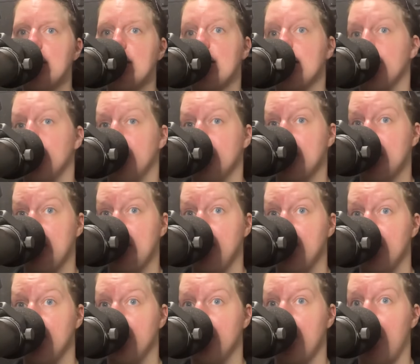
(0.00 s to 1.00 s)
I wanted them
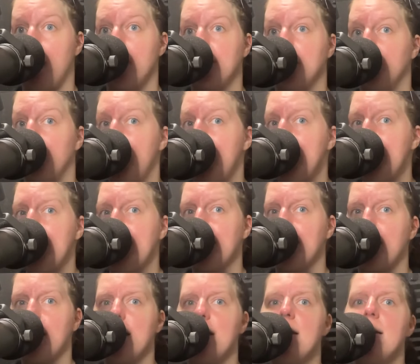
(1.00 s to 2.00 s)
to put off the
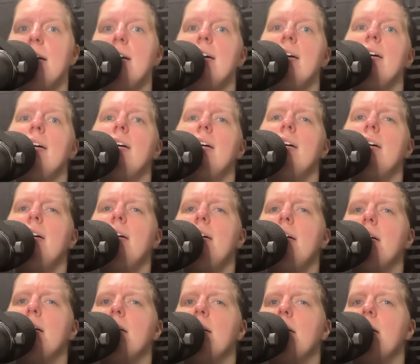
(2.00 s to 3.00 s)
wedding. Put off the
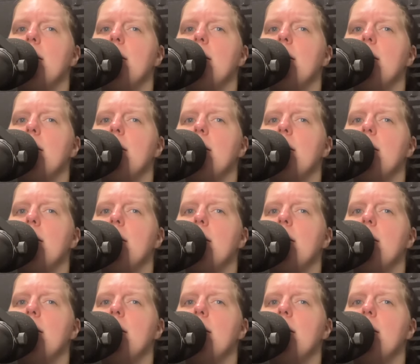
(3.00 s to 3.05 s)
wedding.